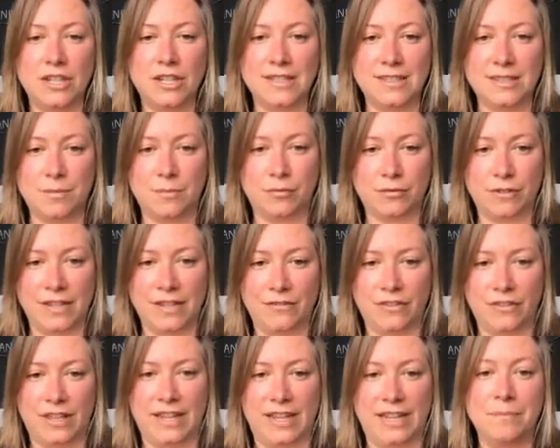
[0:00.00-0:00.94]
just
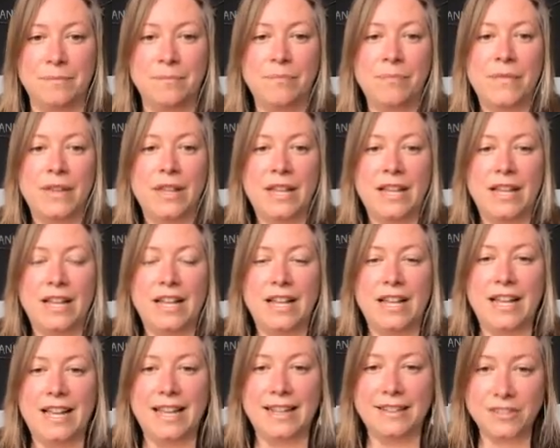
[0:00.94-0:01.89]
briefly,
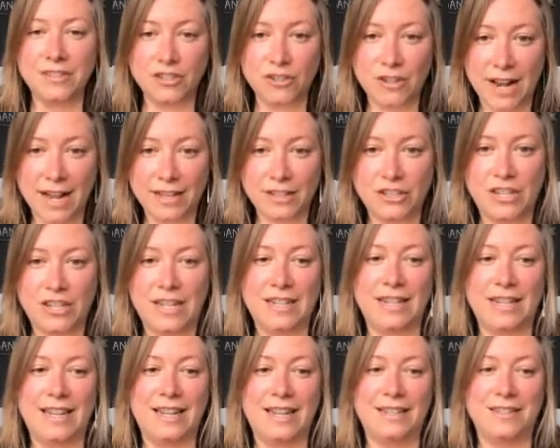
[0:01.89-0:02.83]

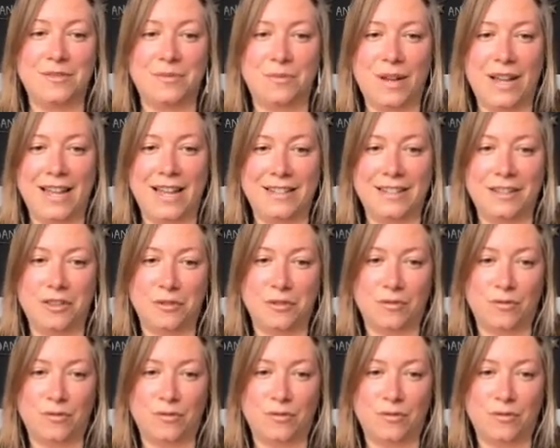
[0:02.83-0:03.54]
extraction is when